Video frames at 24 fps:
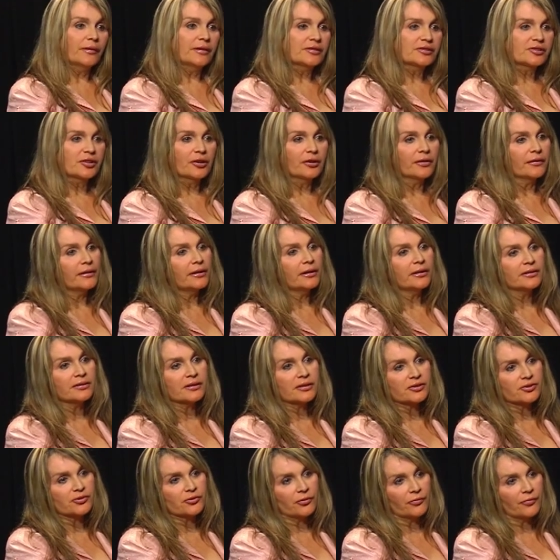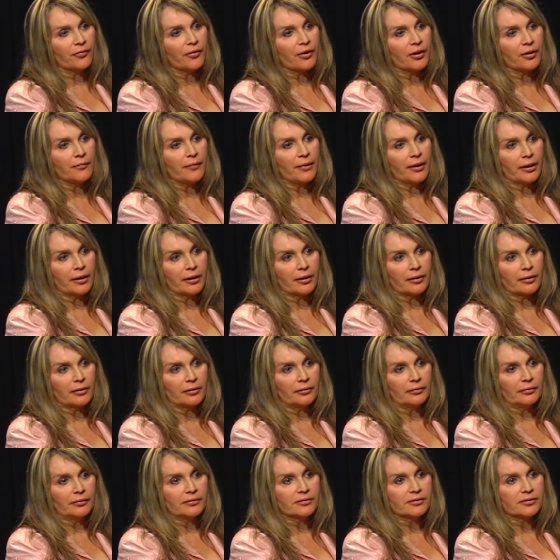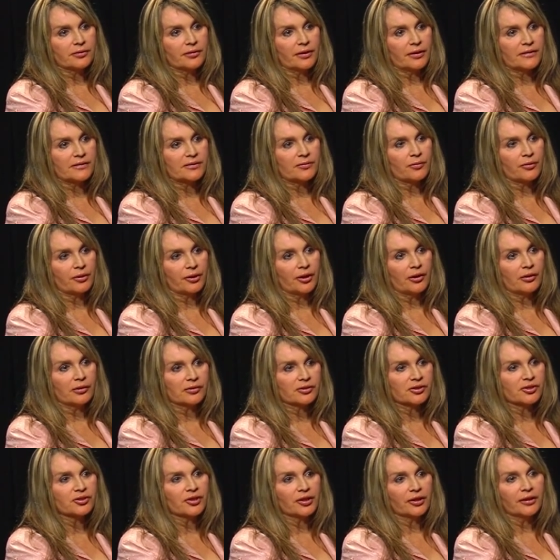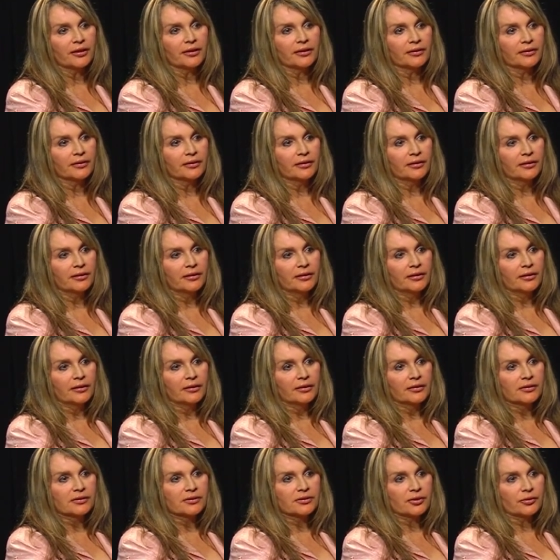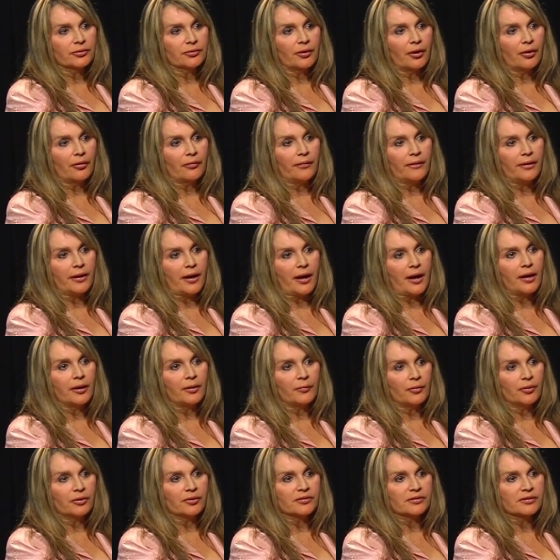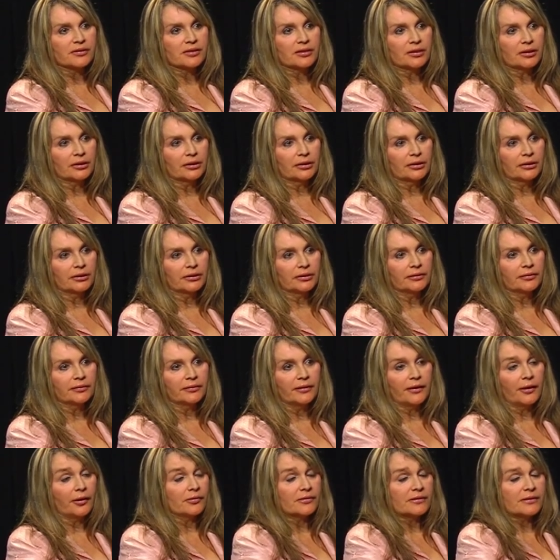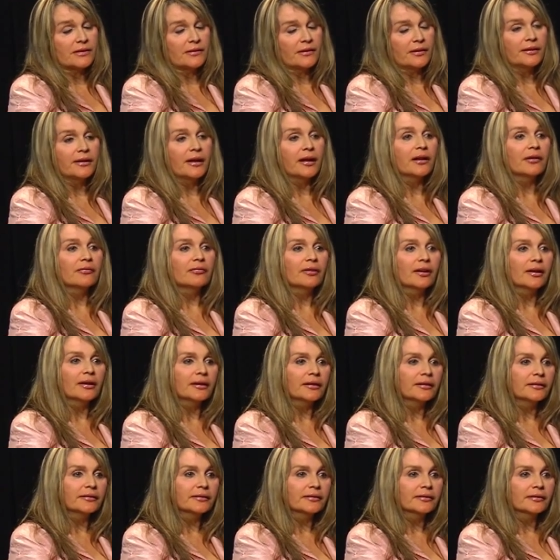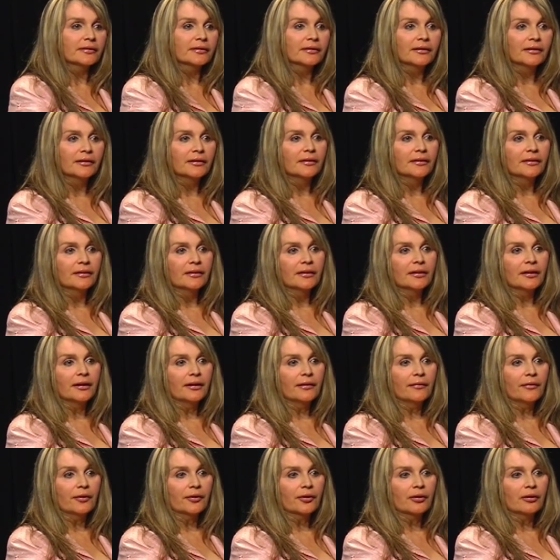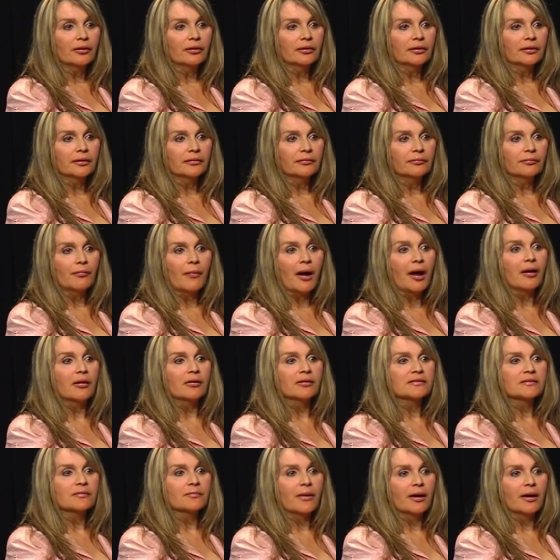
they started industrial farming, so that's where it all started. Yeah. So all the animals they don't see the day of light, and they're all in miles and